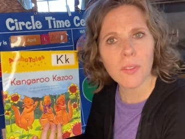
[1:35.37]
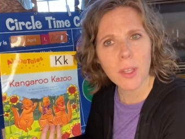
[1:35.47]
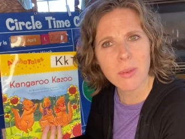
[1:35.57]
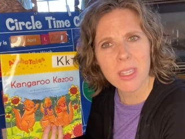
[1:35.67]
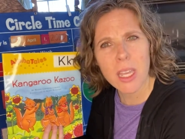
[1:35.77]
If he
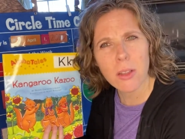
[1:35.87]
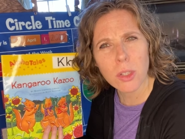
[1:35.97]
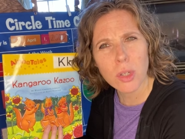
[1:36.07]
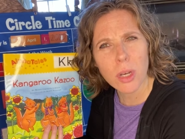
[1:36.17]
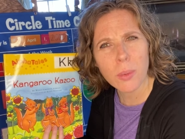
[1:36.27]
was the
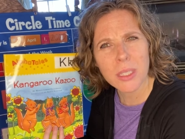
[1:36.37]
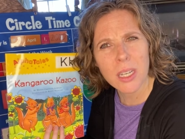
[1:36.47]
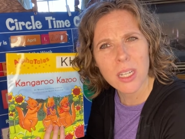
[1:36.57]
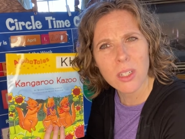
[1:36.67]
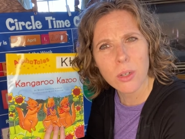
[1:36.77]
illustrator, what did
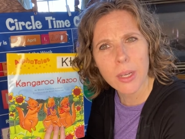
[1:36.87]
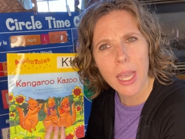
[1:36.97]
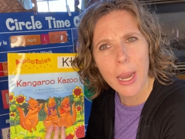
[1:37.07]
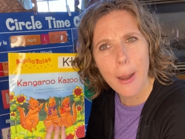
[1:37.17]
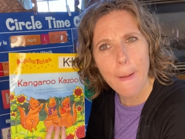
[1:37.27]
he do again?